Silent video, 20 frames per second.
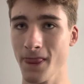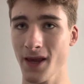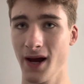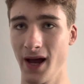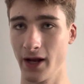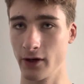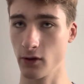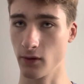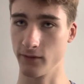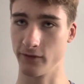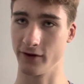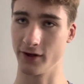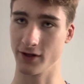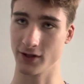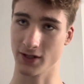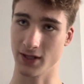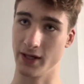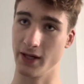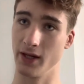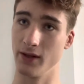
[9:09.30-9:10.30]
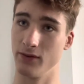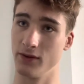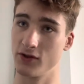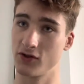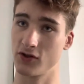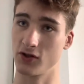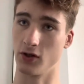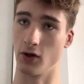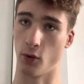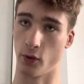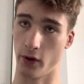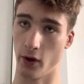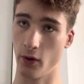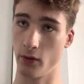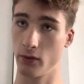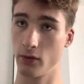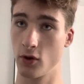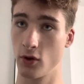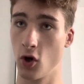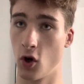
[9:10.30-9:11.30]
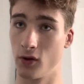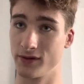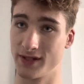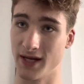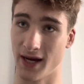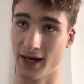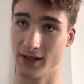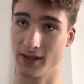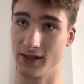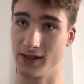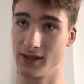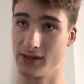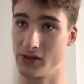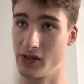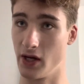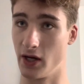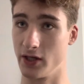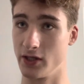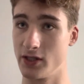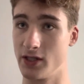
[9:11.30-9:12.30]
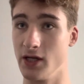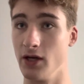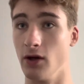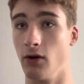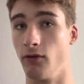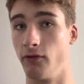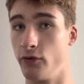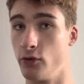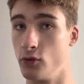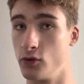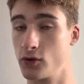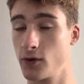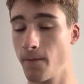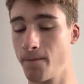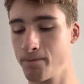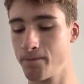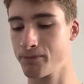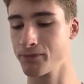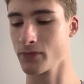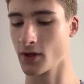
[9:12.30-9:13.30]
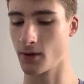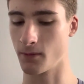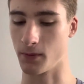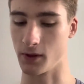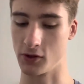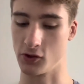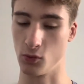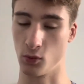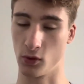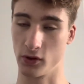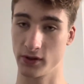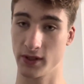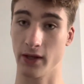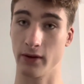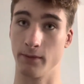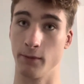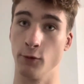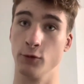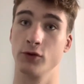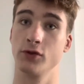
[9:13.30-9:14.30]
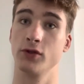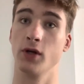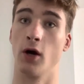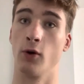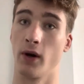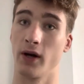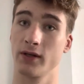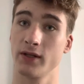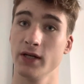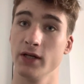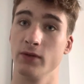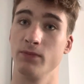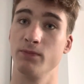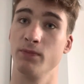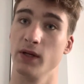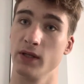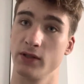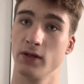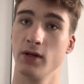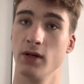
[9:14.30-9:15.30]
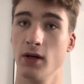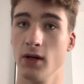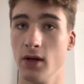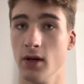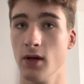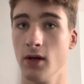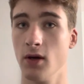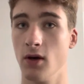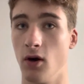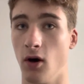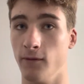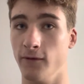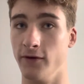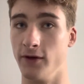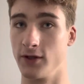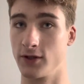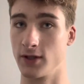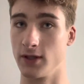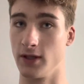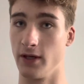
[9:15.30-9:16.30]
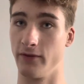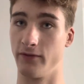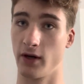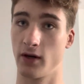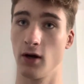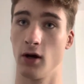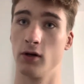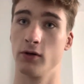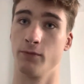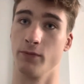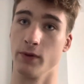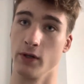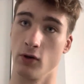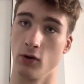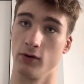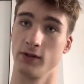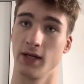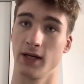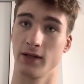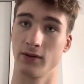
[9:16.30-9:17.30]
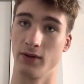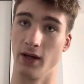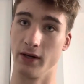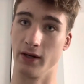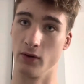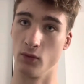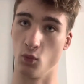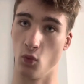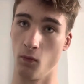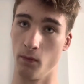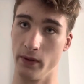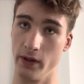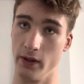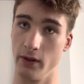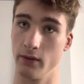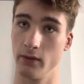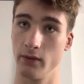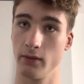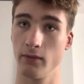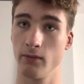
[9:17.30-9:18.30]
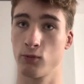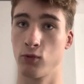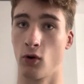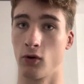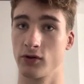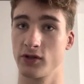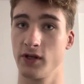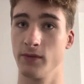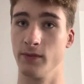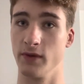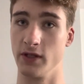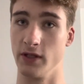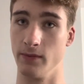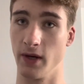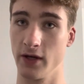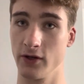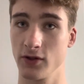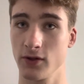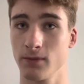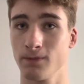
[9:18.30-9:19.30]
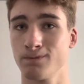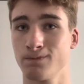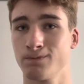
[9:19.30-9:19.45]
And obviously, in this scenario, contact is the ideal fuse, because you want to get the most direct hit, but obviously if it can't be contact, then it will be proximity-based.